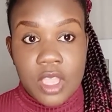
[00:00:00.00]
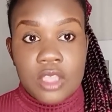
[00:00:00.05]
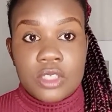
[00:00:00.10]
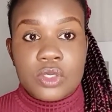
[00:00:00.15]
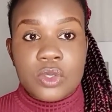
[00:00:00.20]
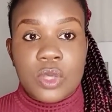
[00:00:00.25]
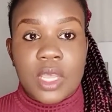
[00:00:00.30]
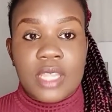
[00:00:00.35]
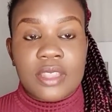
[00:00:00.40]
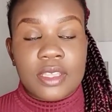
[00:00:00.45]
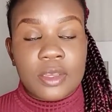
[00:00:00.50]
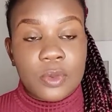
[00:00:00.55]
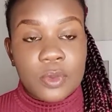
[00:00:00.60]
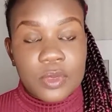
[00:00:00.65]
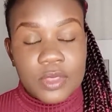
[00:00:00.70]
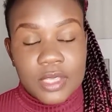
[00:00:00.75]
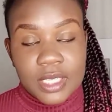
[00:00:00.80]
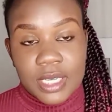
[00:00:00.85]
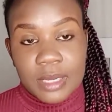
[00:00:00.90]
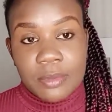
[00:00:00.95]
So, and the
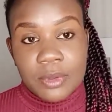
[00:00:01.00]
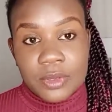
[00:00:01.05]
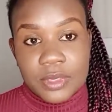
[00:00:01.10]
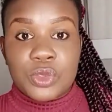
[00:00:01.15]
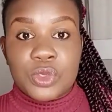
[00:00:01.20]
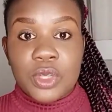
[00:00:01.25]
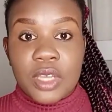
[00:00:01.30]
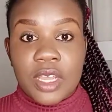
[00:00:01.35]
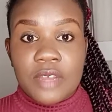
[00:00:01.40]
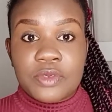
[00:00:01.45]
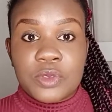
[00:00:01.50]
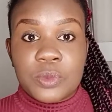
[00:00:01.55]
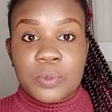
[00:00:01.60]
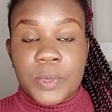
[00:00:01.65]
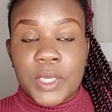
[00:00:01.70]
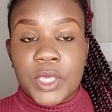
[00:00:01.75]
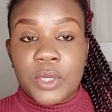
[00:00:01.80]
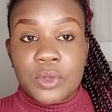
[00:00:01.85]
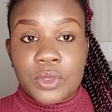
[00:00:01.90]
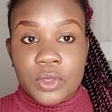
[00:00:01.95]
good thing about, you don't have to
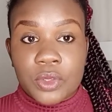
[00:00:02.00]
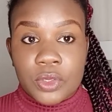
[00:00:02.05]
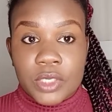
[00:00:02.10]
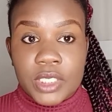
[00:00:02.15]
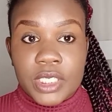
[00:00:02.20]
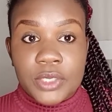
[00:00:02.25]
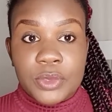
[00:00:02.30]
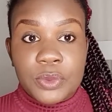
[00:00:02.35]
pay on order.